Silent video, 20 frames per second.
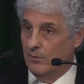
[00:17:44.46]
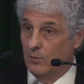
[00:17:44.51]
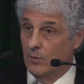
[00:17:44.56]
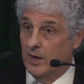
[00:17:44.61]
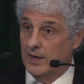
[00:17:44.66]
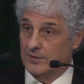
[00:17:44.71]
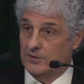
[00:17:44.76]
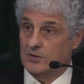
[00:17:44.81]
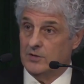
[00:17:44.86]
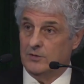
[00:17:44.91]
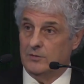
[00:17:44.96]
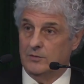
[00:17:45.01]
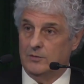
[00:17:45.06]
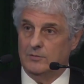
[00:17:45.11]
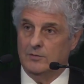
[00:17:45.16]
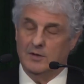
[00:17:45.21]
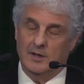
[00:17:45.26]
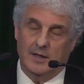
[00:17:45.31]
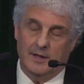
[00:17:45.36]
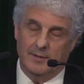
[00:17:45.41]
want
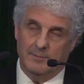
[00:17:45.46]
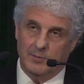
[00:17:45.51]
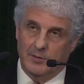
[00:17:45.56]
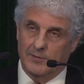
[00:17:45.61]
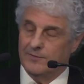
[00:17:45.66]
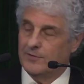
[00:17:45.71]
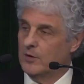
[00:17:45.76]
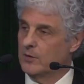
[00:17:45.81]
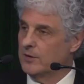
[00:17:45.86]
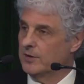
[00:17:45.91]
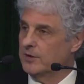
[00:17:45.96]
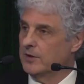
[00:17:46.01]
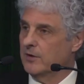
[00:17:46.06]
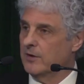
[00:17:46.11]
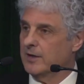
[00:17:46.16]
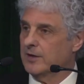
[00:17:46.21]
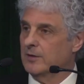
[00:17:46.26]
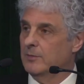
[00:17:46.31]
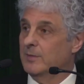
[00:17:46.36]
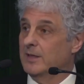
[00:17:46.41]
to uh, put forward the
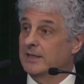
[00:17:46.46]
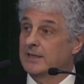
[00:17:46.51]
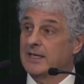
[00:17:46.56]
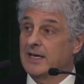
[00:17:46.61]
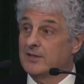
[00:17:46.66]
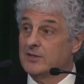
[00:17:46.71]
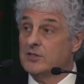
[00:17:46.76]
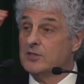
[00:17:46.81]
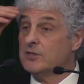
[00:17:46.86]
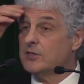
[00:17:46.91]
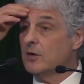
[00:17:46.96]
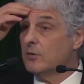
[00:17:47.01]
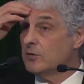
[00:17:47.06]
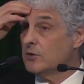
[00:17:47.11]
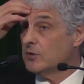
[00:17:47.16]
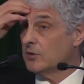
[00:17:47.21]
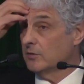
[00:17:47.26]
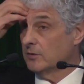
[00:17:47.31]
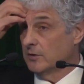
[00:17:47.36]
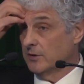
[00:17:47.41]
argument that
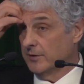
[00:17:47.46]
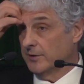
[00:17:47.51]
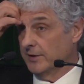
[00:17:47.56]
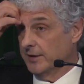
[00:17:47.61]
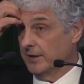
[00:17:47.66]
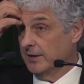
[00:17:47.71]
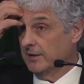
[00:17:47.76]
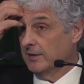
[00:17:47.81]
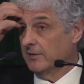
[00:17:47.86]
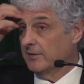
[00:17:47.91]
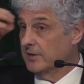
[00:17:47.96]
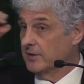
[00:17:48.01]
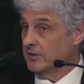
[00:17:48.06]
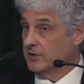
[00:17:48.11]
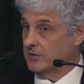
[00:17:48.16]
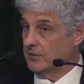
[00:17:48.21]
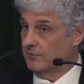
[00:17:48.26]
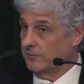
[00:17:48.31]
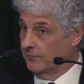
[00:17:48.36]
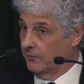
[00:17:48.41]
social learning,
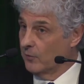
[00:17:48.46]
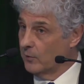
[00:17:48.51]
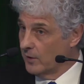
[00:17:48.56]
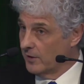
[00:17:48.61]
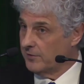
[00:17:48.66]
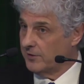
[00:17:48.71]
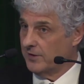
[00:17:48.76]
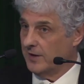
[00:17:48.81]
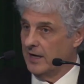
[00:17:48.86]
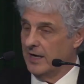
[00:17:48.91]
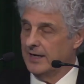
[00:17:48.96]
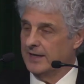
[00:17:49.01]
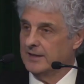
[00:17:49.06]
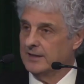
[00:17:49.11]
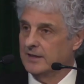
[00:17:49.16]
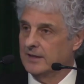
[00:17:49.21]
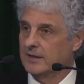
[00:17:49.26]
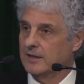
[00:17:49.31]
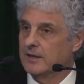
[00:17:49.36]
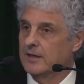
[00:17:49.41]
this fourth
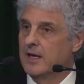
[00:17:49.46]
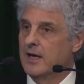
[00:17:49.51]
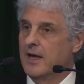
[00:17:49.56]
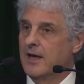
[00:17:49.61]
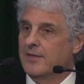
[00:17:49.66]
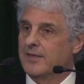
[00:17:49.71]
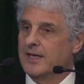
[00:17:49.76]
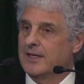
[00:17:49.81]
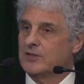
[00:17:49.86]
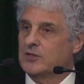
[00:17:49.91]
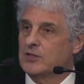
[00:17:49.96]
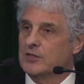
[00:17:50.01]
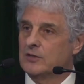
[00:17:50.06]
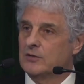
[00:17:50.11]
idea, that